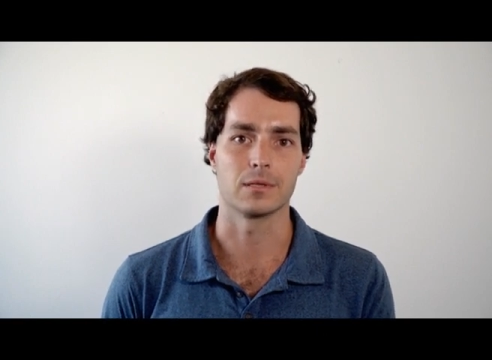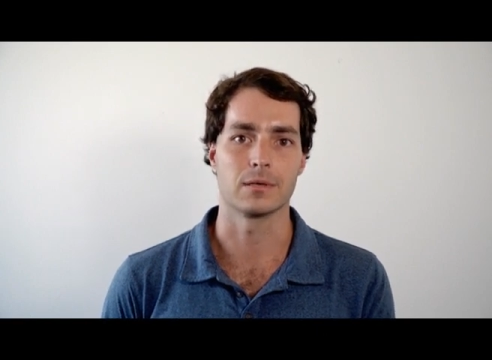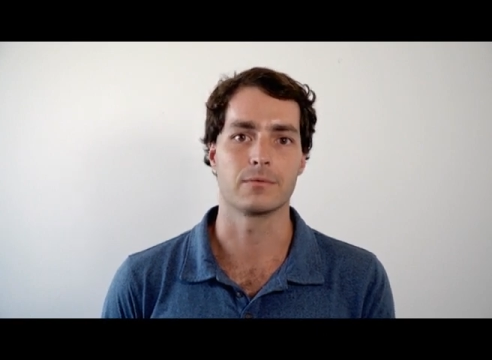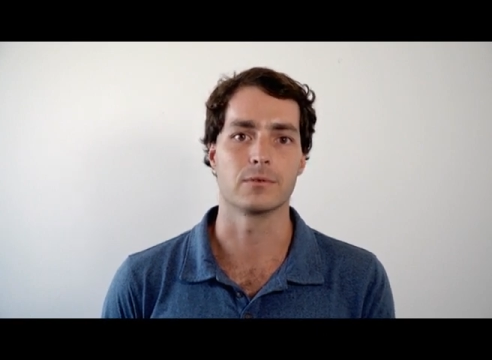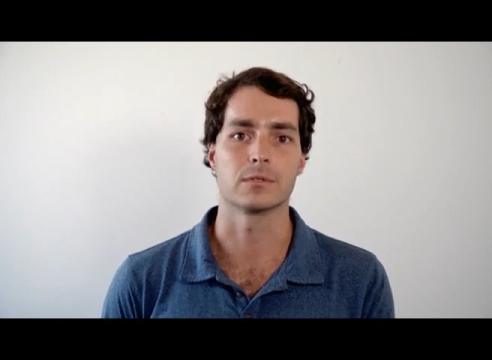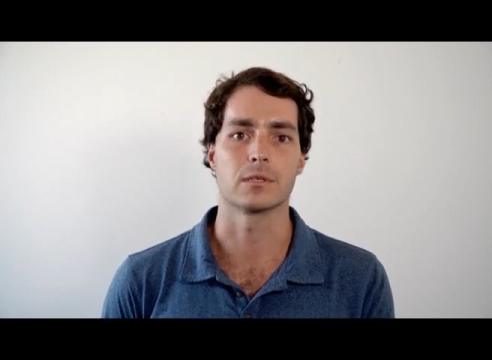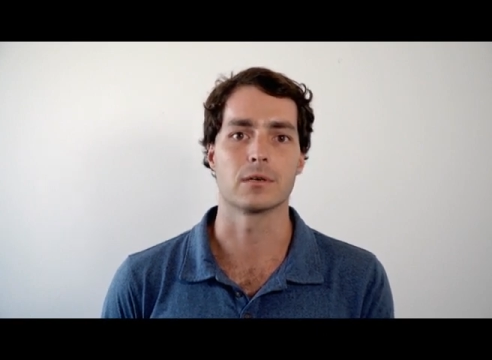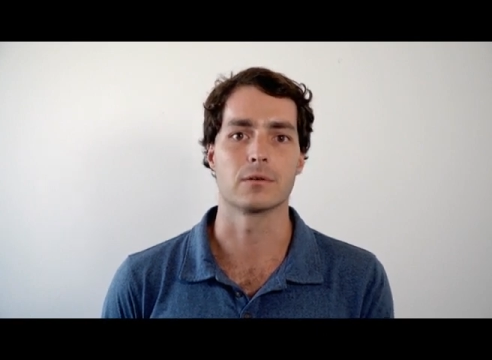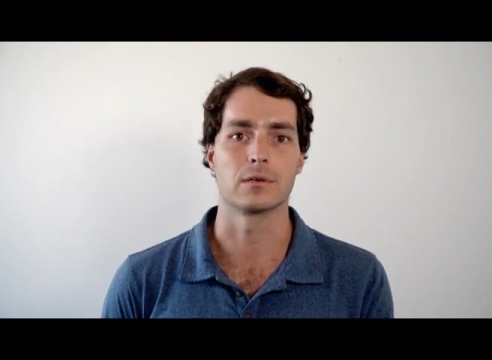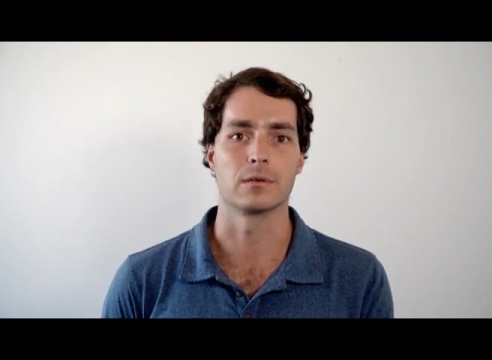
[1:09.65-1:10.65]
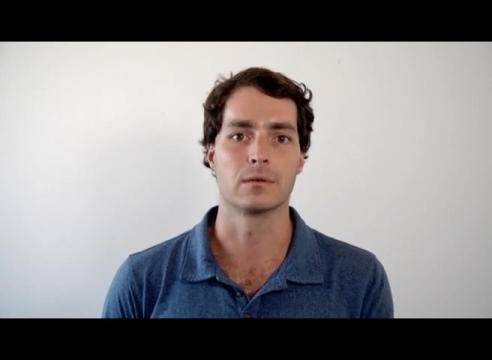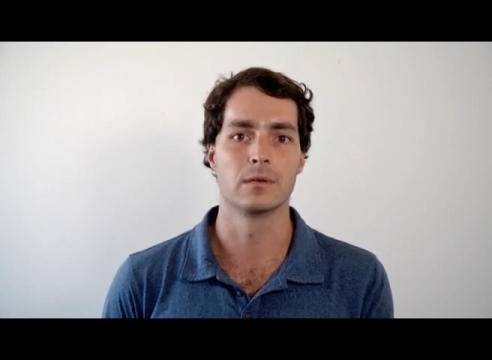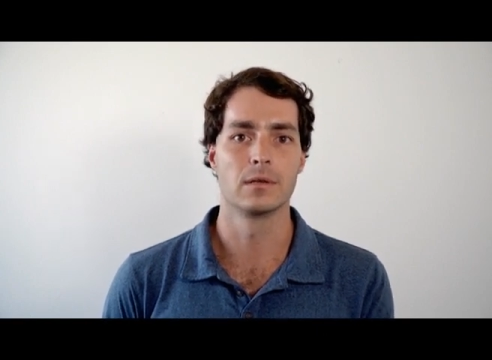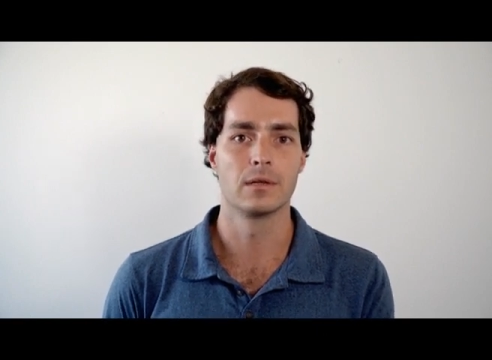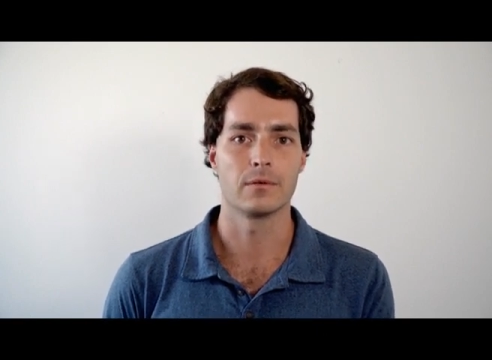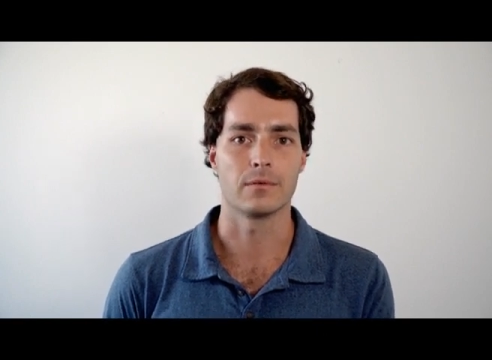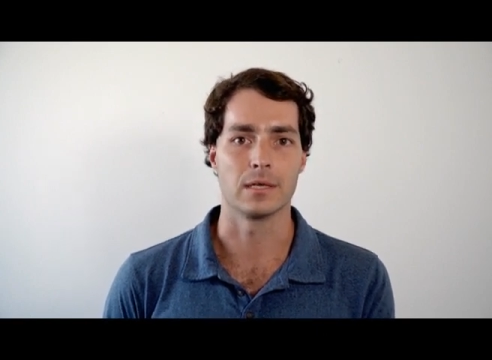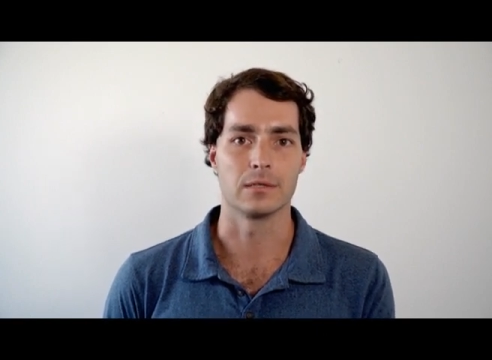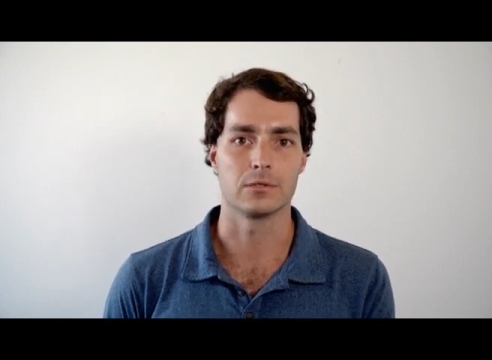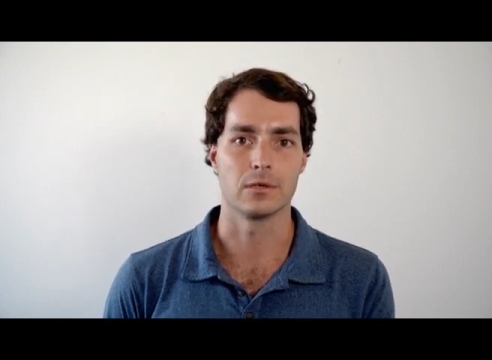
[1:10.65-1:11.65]
They're forced to go and
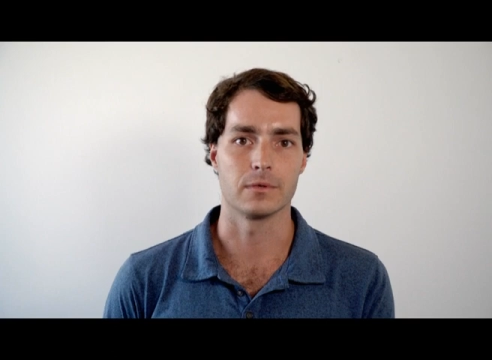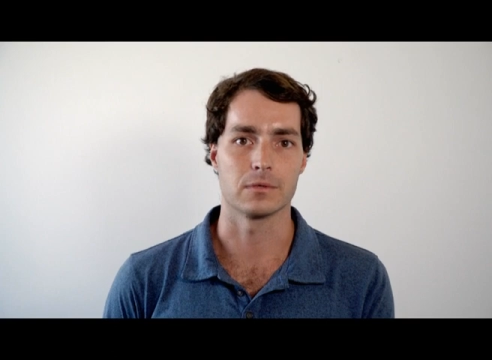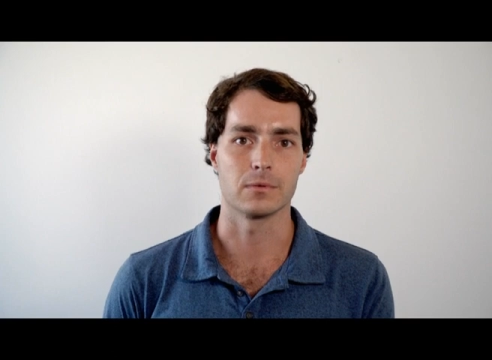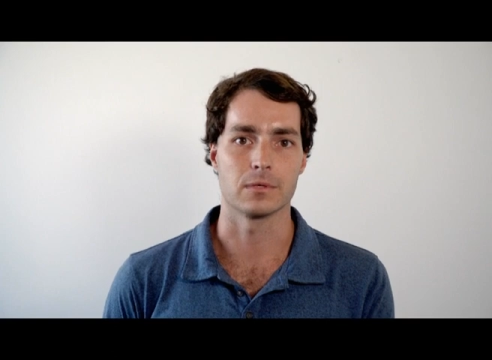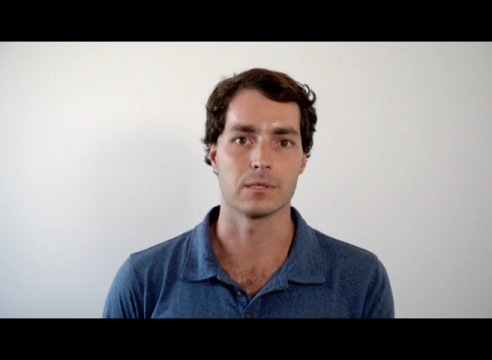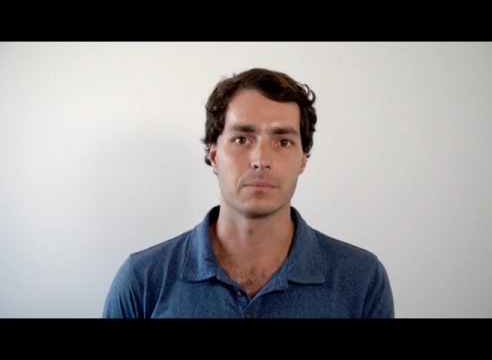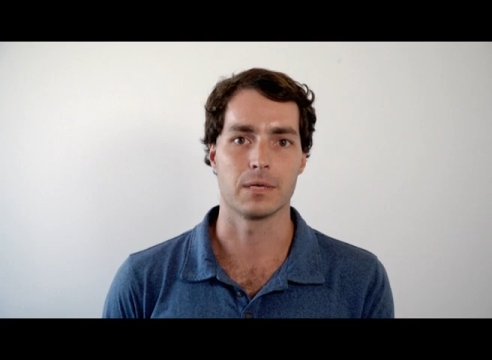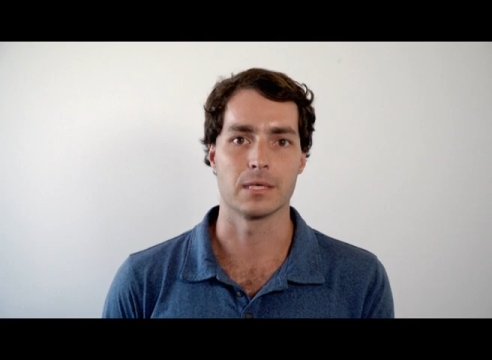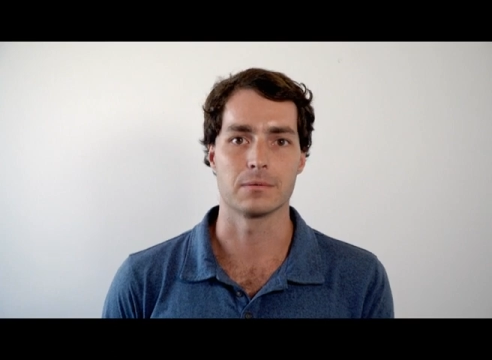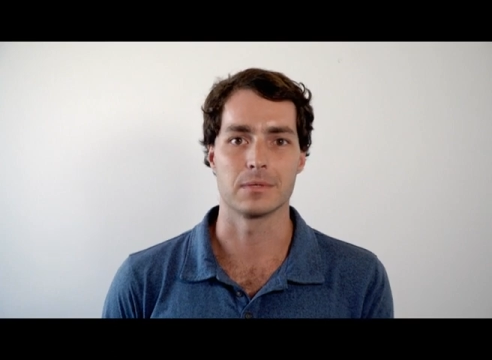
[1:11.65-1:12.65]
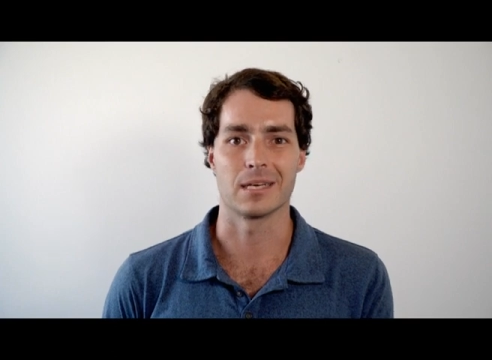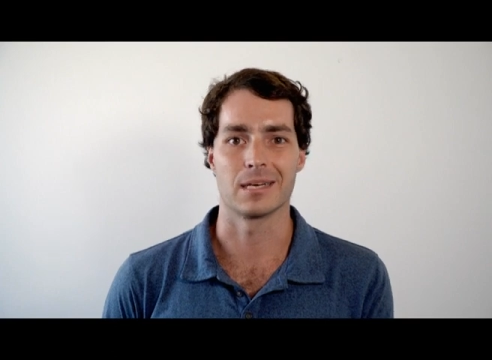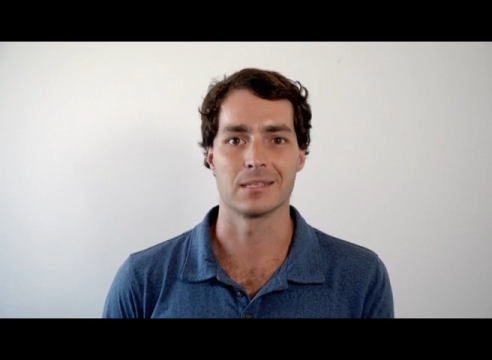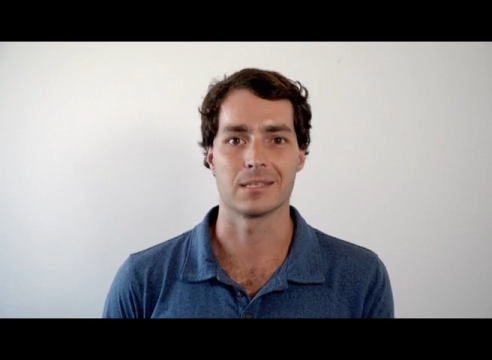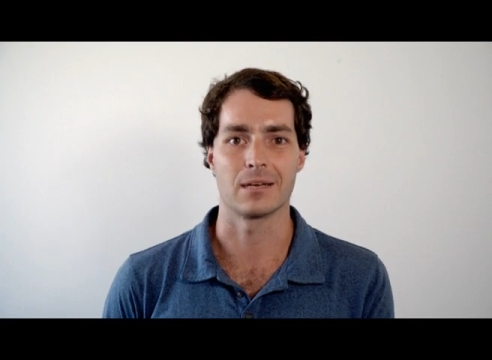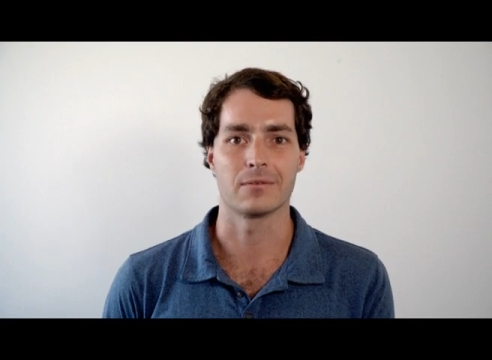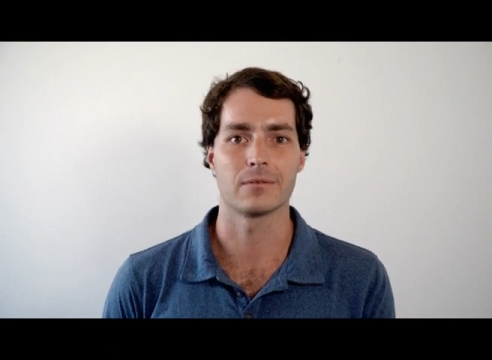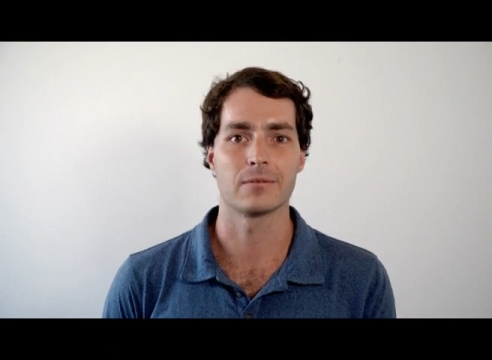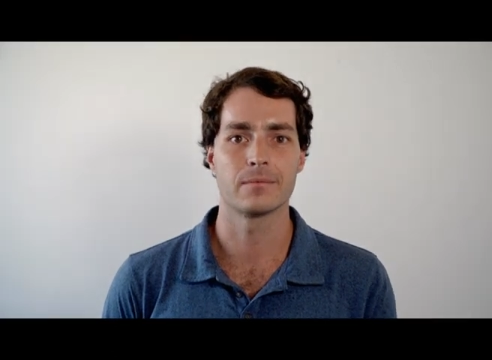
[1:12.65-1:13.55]
find surface water supplies which are unsafe.